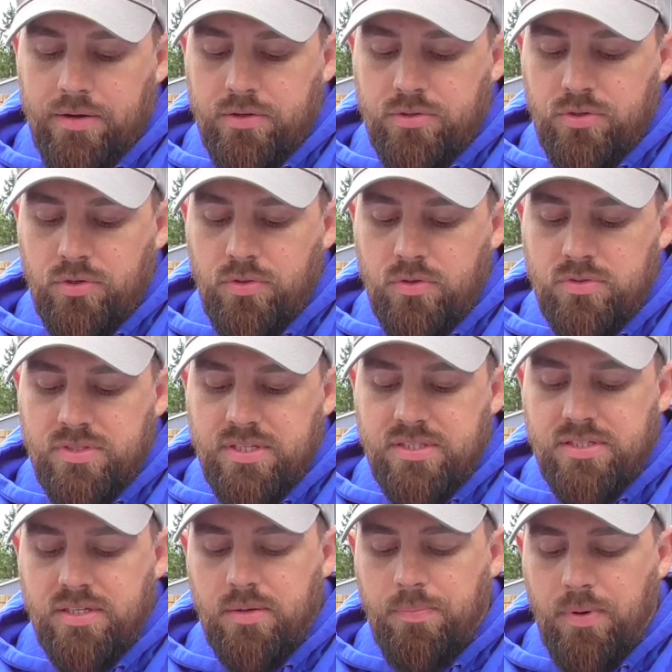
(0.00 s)
how to turn those
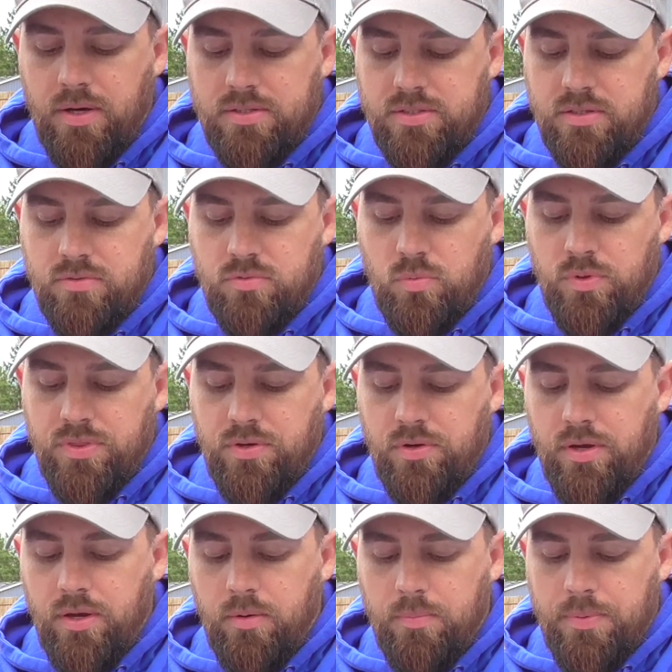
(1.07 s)
things into positives with your
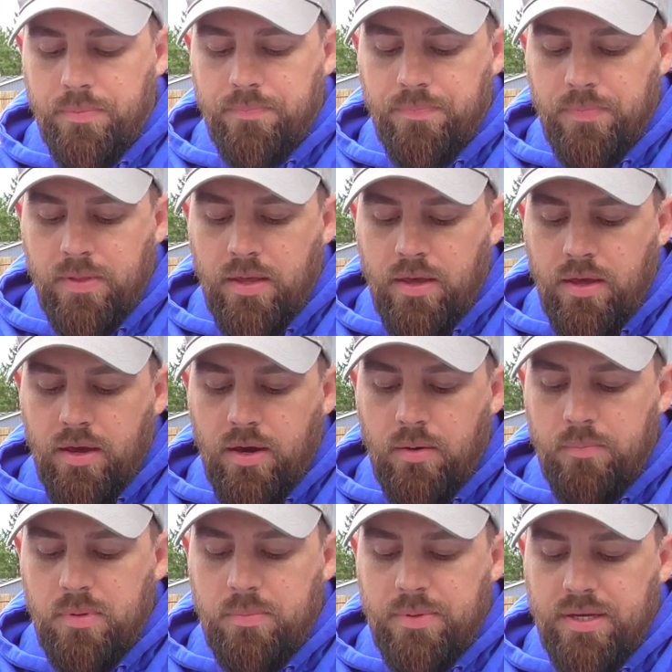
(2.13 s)
help.
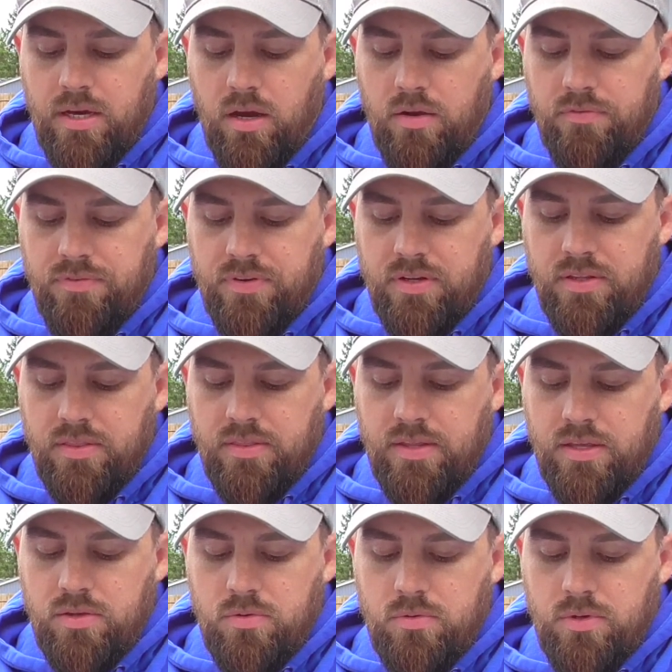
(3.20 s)
Help me be confident
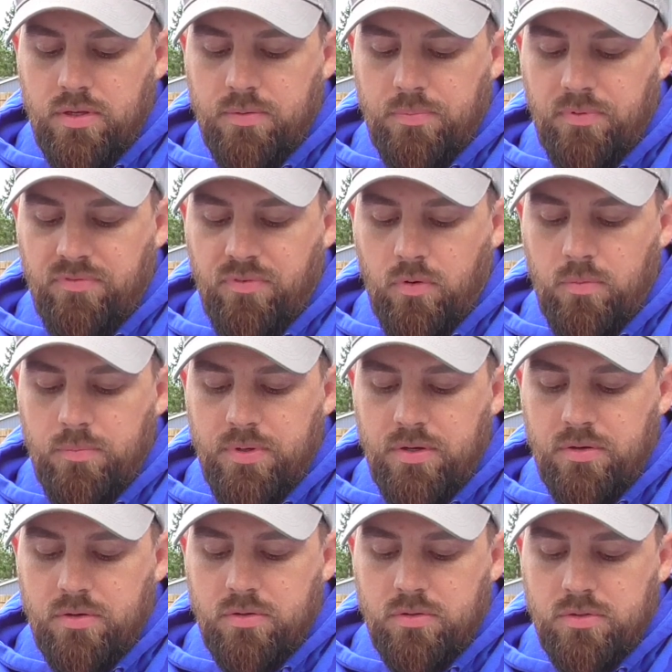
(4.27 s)
that you can perform
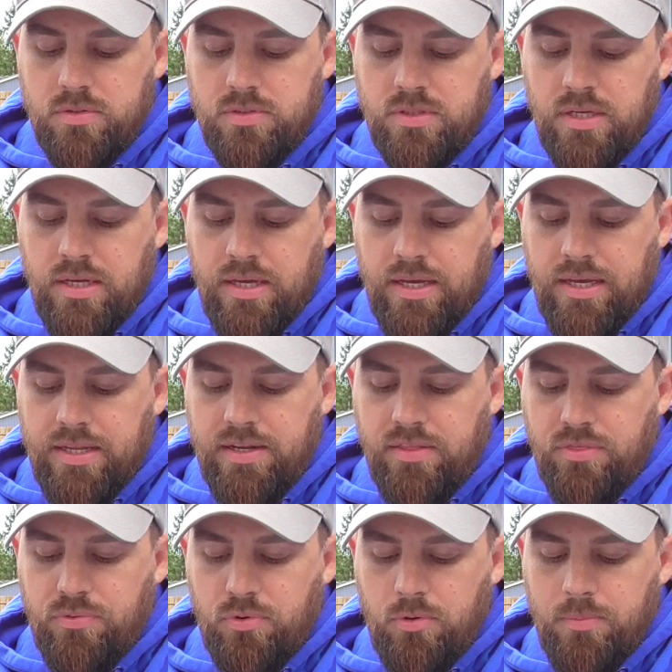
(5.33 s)
miracles in
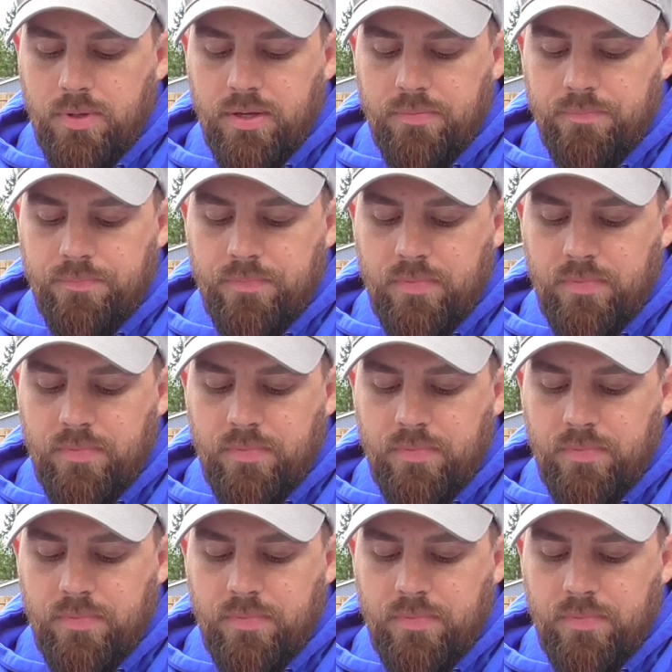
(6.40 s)
and through me,